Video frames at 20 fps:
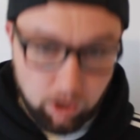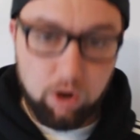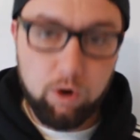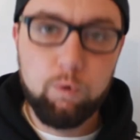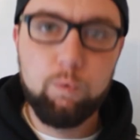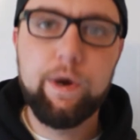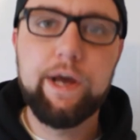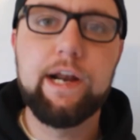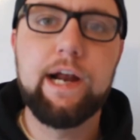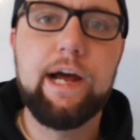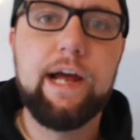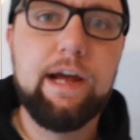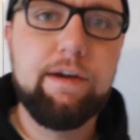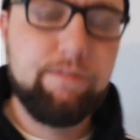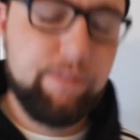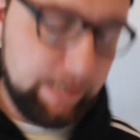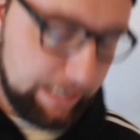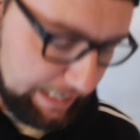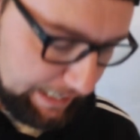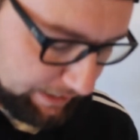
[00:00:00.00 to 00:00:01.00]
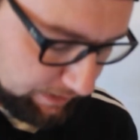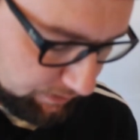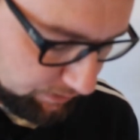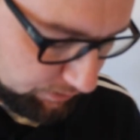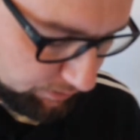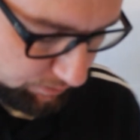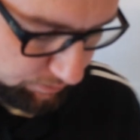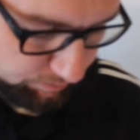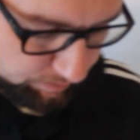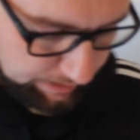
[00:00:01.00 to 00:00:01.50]
Oh, wait, I have the
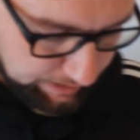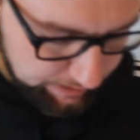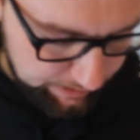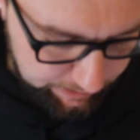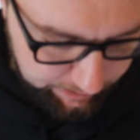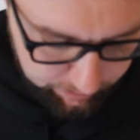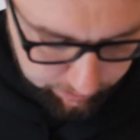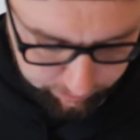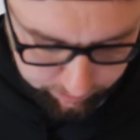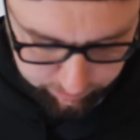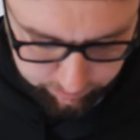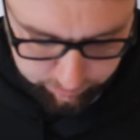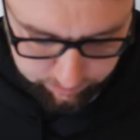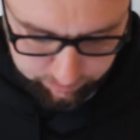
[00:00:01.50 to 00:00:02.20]
answers right here.